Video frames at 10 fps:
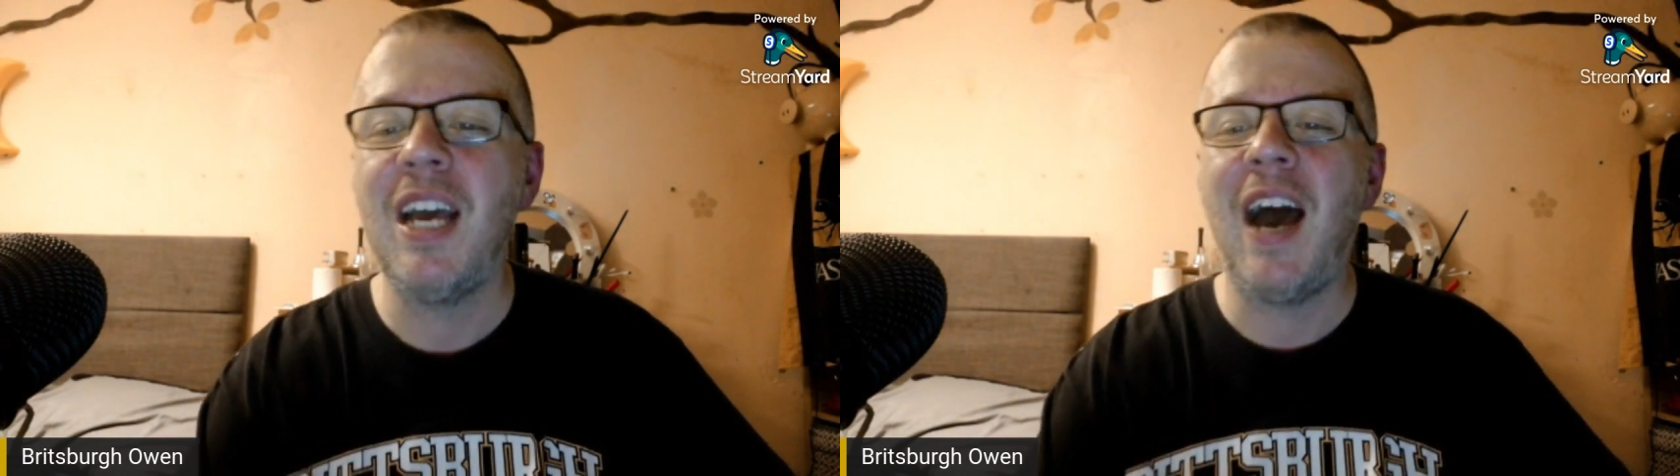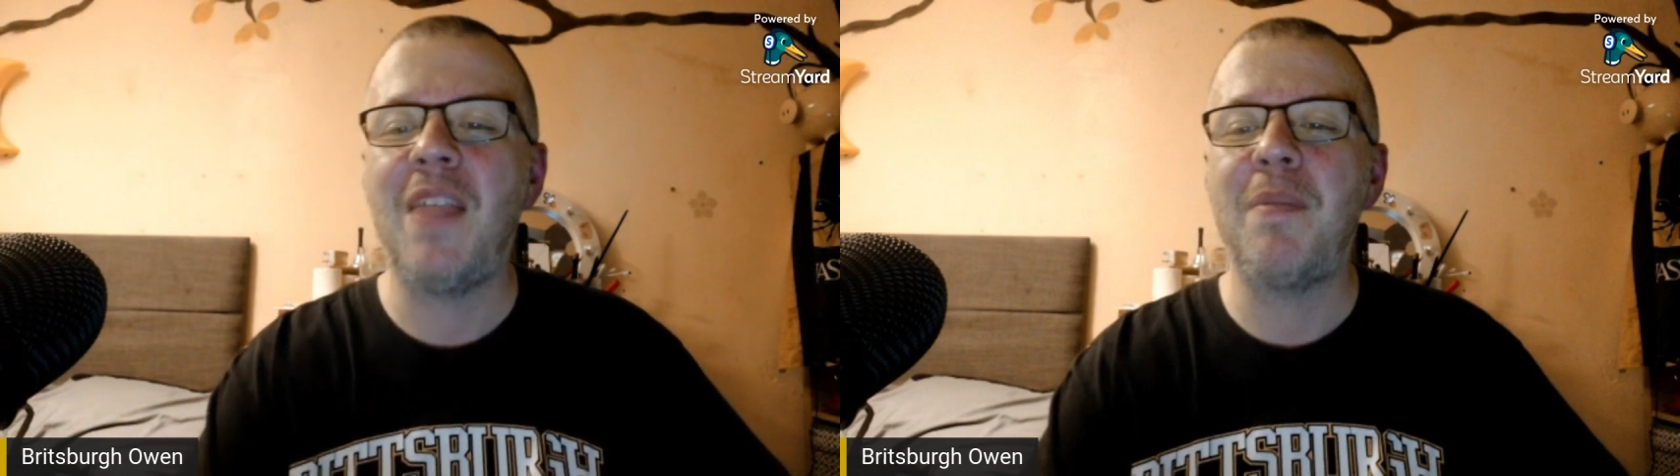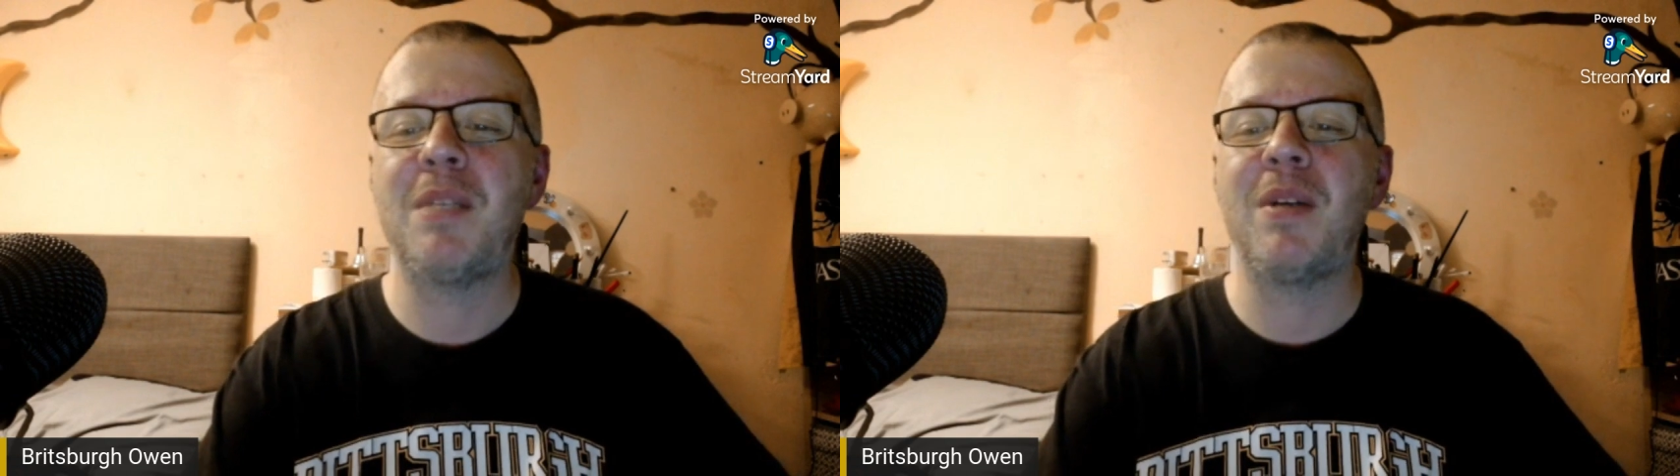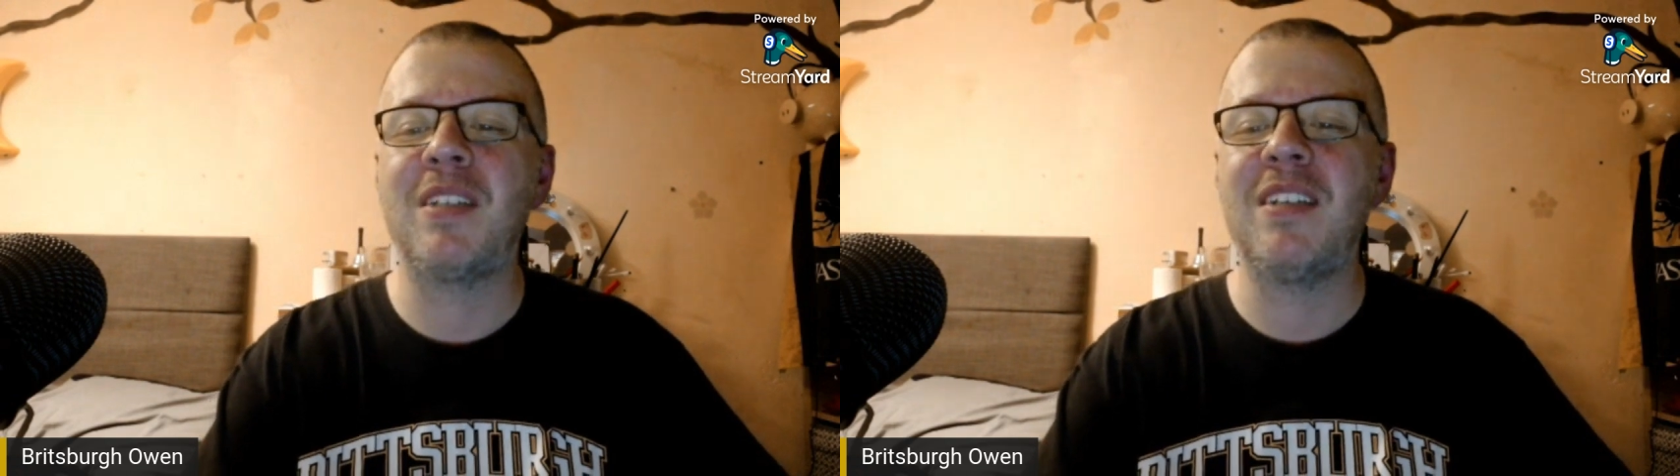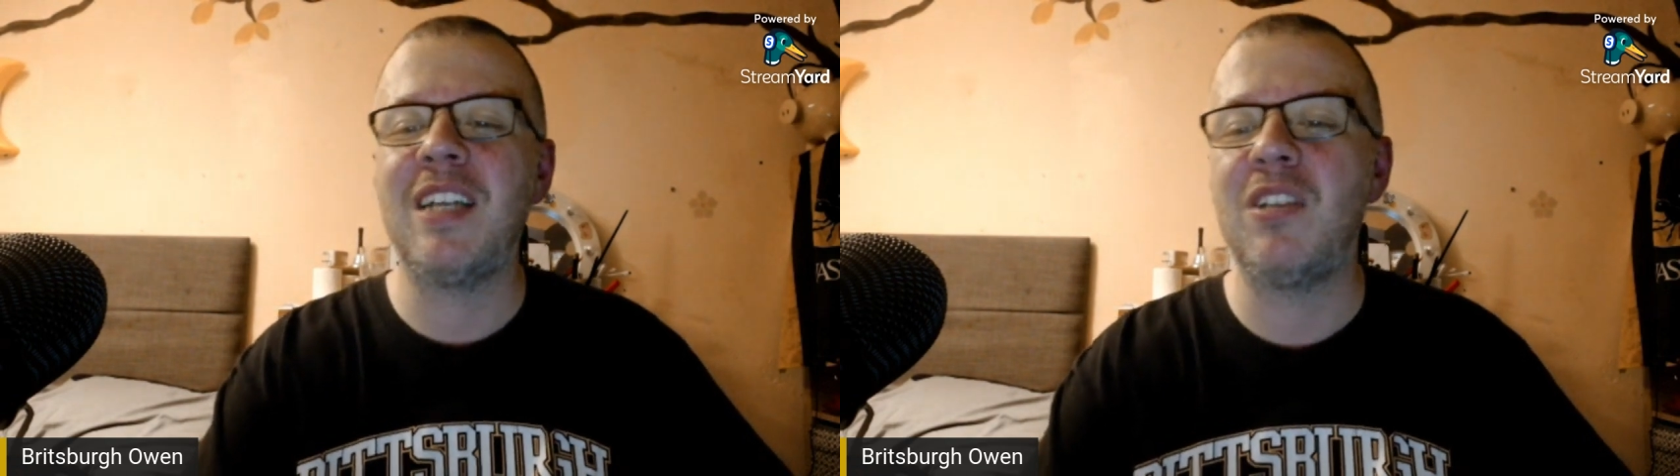and the Pittsburgh
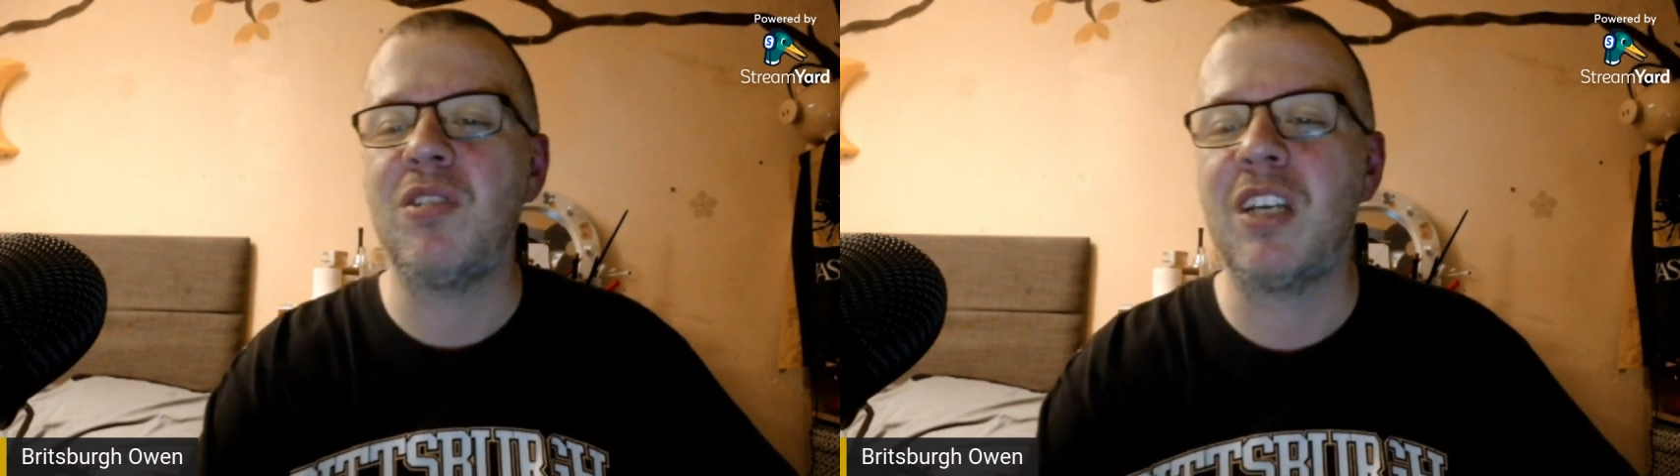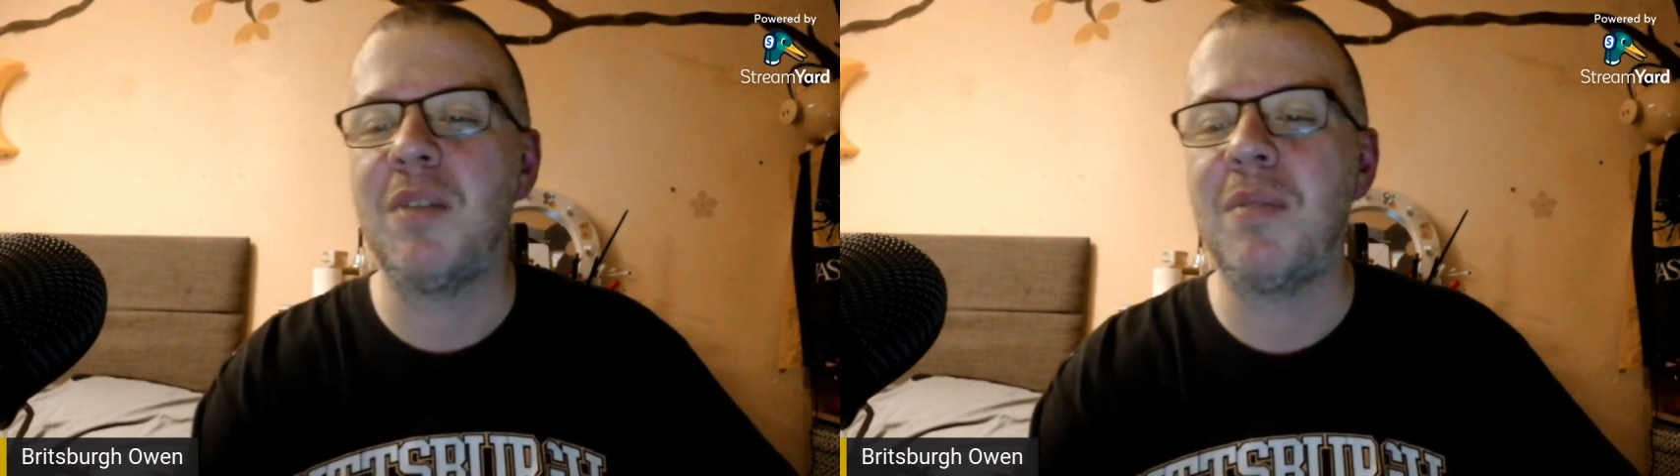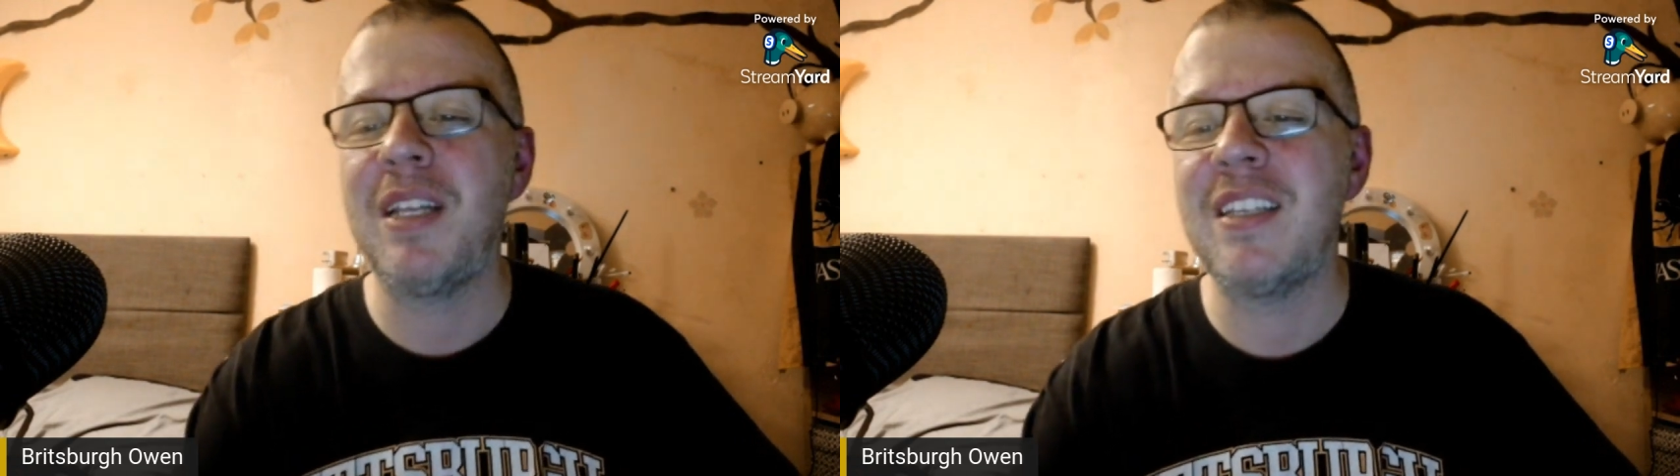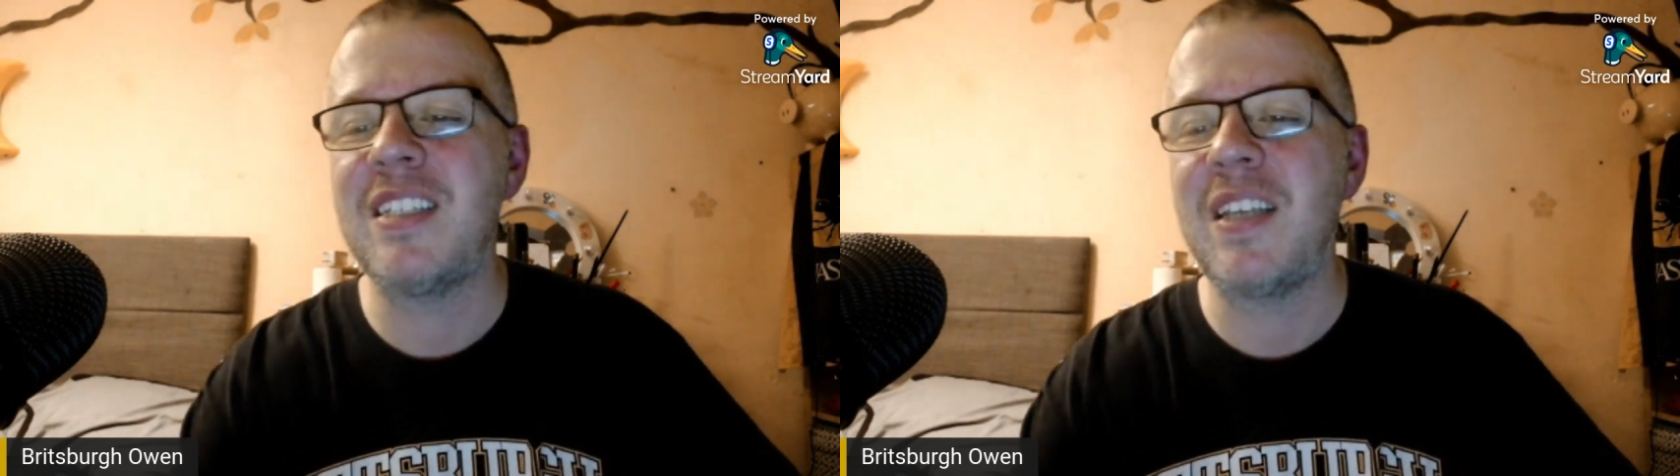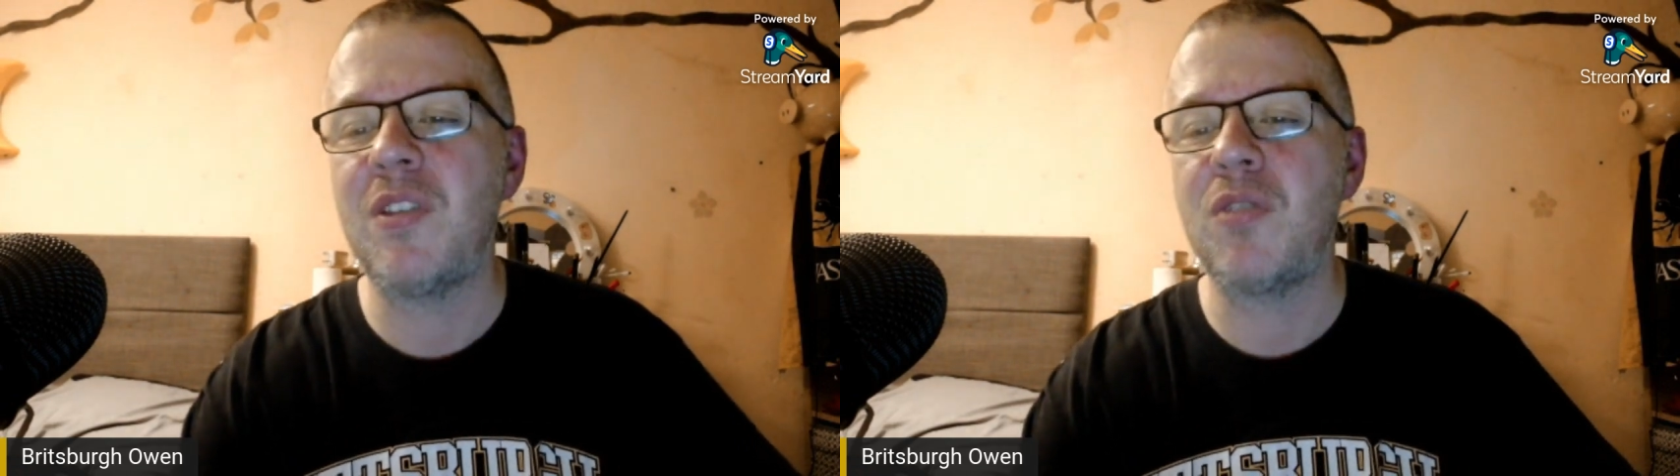Steelers then took him in the
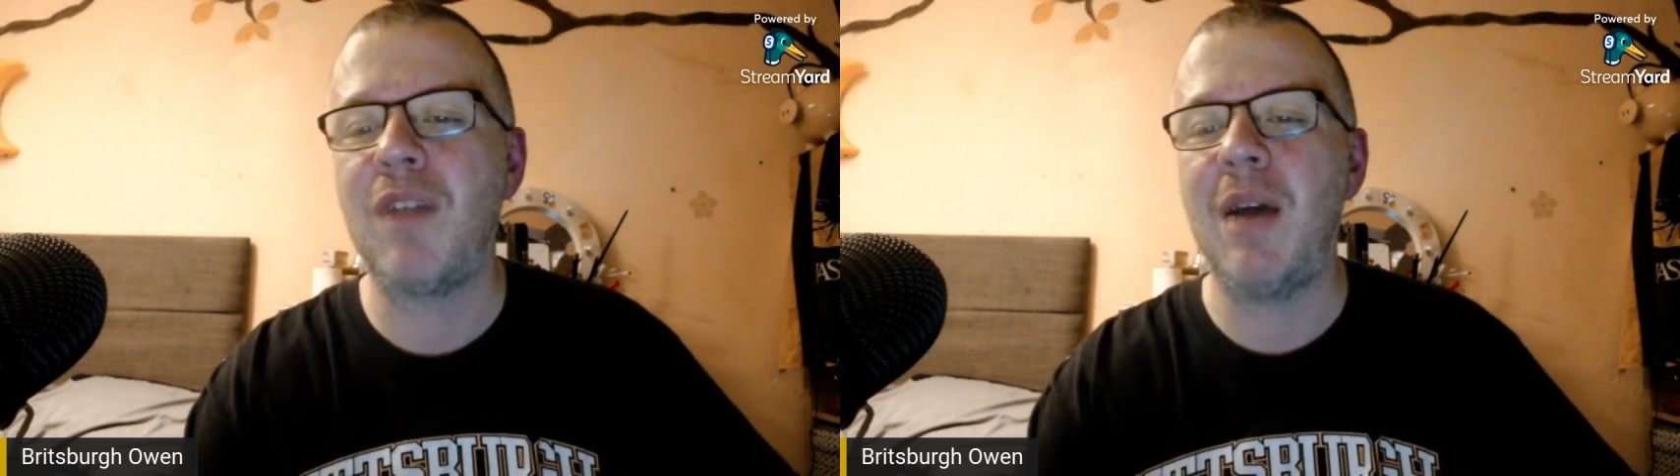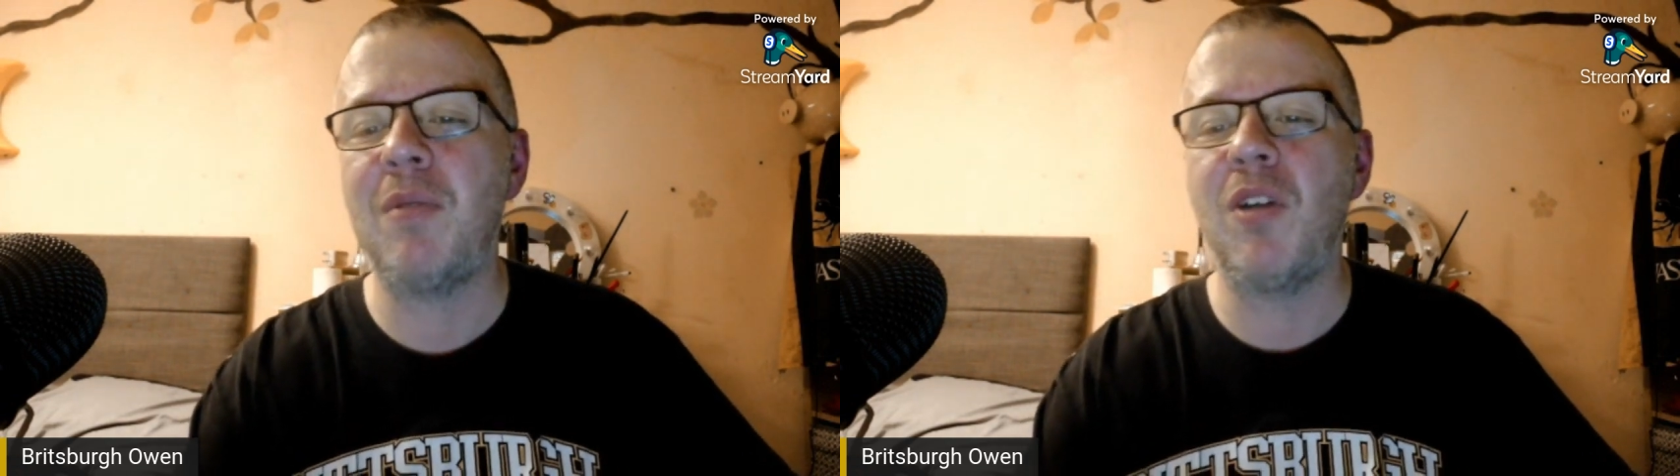7th round